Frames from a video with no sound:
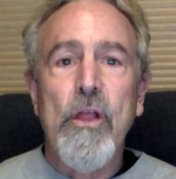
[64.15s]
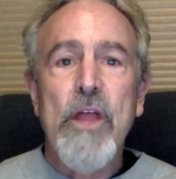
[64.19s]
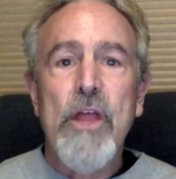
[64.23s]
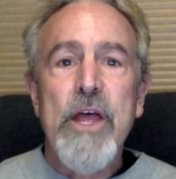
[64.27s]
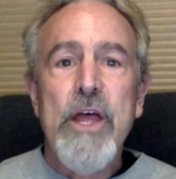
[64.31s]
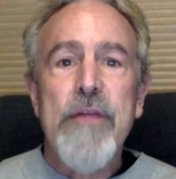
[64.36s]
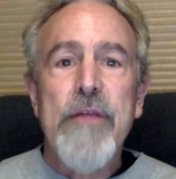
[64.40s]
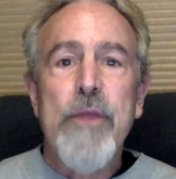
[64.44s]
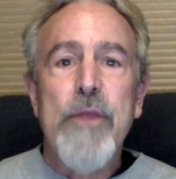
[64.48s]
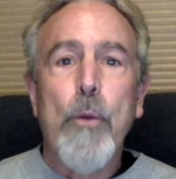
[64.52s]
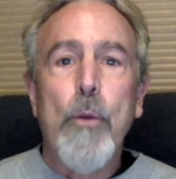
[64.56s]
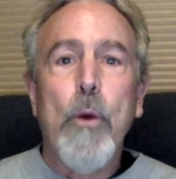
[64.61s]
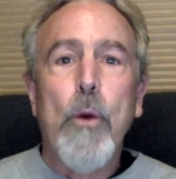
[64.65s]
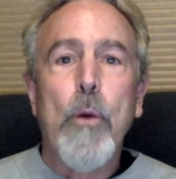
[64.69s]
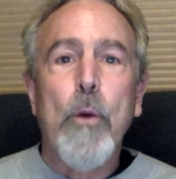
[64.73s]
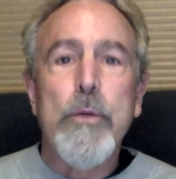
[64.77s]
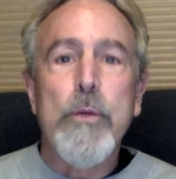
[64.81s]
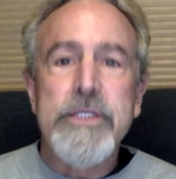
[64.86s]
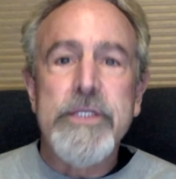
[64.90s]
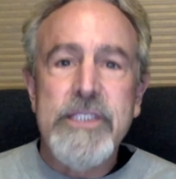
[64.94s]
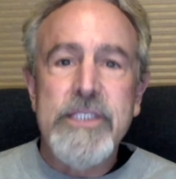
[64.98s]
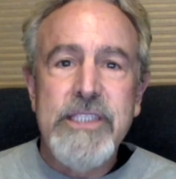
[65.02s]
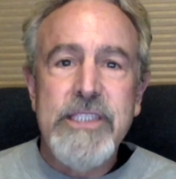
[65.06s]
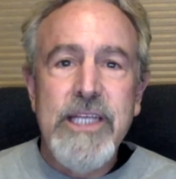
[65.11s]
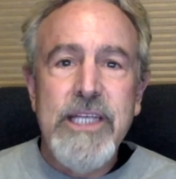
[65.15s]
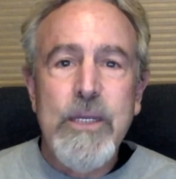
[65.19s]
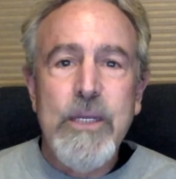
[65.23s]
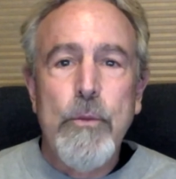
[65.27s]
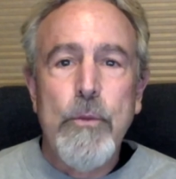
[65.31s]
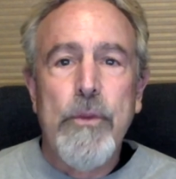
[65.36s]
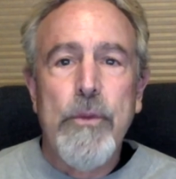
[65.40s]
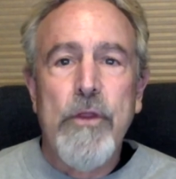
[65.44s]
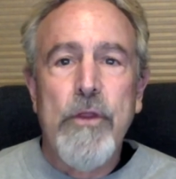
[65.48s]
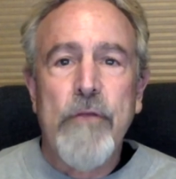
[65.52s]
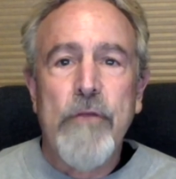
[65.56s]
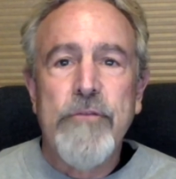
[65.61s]
than what we see
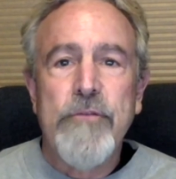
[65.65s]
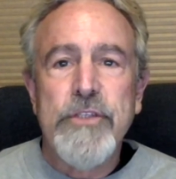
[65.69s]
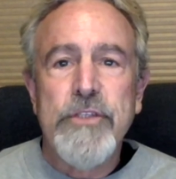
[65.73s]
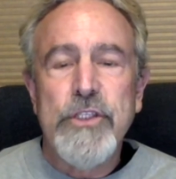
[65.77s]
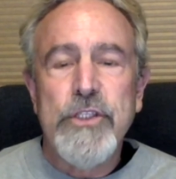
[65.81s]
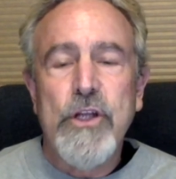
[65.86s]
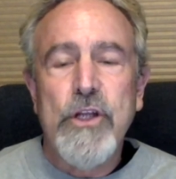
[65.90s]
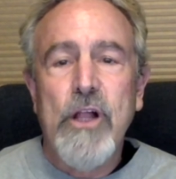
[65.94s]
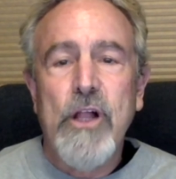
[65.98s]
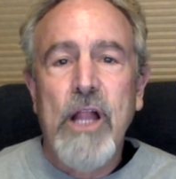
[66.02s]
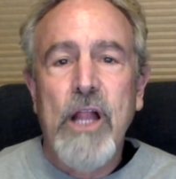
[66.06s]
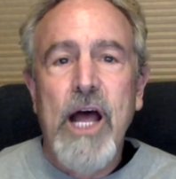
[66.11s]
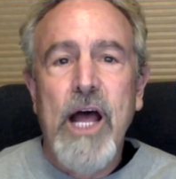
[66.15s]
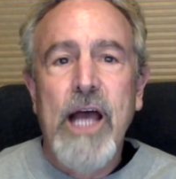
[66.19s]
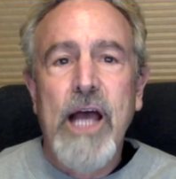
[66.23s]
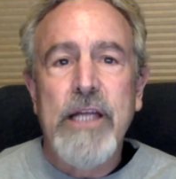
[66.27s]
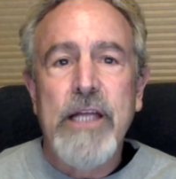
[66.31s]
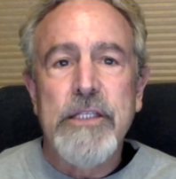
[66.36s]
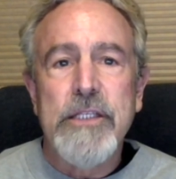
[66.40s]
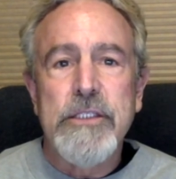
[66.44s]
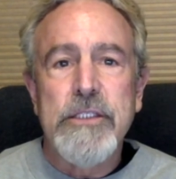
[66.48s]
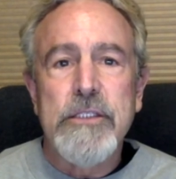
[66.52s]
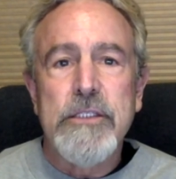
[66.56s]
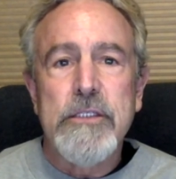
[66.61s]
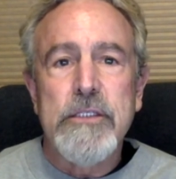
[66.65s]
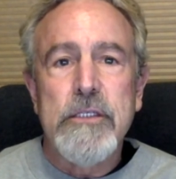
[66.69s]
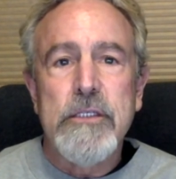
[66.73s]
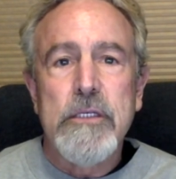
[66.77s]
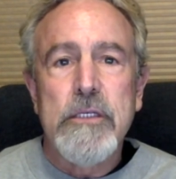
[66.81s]
with our physical eyes.